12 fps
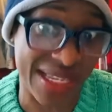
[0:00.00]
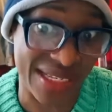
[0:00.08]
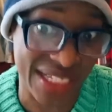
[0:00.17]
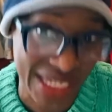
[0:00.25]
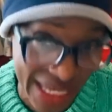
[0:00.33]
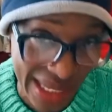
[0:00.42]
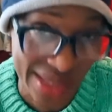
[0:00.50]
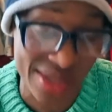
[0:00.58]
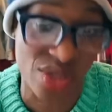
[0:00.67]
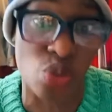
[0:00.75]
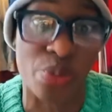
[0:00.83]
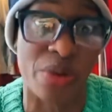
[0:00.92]

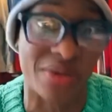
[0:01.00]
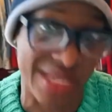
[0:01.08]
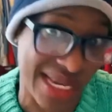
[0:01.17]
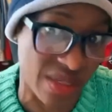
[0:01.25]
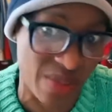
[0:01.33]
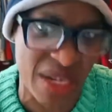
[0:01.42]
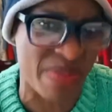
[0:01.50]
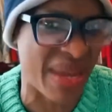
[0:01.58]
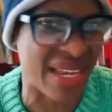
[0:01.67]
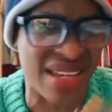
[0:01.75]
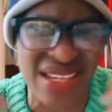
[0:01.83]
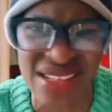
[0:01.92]
kids to protect, but
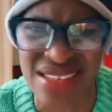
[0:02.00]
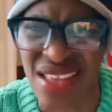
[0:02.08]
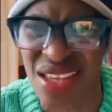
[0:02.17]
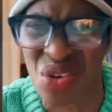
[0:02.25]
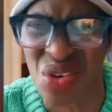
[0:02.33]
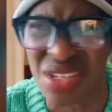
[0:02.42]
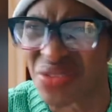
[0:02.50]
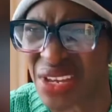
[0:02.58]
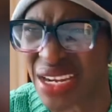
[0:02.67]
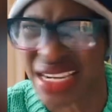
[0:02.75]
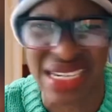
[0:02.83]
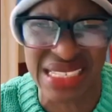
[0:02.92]
my kids, they don't
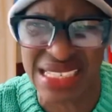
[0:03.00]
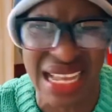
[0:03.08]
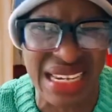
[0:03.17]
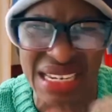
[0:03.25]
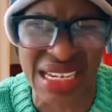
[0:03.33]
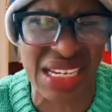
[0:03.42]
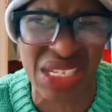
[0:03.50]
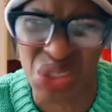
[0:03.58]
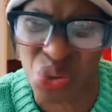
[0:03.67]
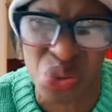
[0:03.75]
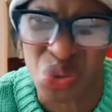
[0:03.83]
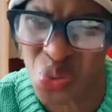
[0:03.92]
even understand English
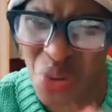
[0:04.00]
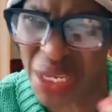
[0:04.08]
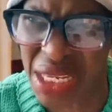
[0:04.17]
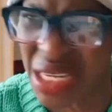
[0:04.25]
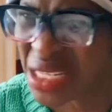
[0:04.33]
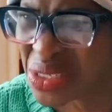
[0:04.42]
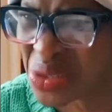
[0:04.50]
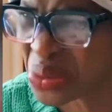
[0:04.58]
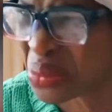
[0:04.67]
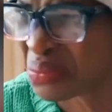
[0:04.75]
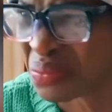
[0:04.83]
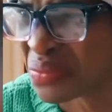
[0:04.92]
or Swahili,
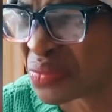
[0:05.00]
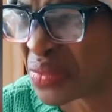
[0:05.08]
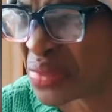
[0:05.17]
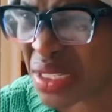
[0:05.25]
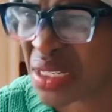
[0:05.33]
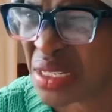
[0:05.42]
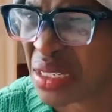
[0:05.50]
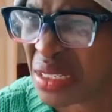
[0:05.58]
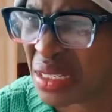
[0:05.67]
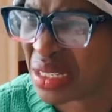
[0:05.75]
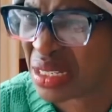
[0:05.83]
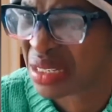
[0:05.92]
so...
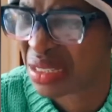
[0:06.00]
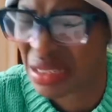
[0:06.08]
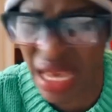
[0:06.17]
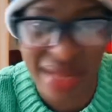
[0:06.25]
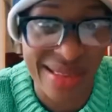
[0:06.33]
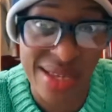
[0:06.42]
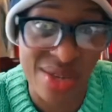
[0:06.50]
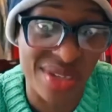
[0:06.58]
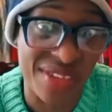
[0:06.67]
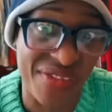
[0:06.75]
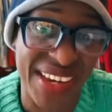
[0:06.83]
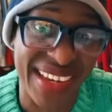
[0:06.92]
And they don't
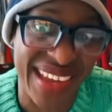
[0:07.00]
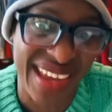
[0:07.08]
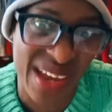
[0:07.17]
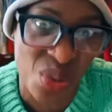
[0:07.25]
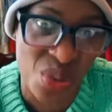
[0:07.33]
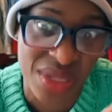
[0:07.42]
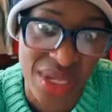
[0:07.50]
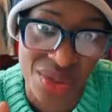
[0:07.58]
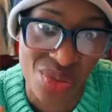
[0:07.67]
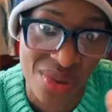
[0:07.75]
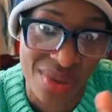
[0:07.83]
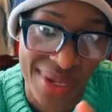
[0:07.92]
even care what I
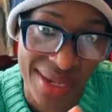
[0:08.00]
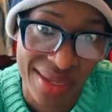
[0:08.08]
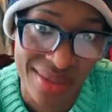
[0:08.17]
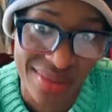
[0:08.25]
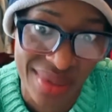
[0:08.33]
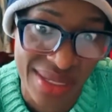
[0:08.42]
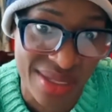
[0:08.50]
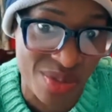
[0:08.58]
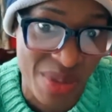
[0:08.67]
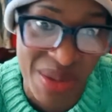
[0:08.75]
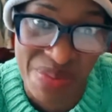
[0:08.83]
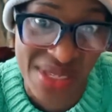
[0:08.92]
do online. It's
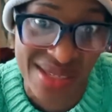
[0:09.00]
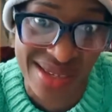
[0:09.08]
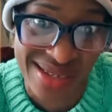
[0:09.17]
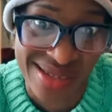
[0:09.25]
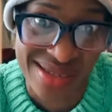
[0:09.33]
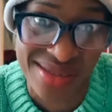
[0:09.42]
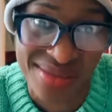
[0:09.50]
my business.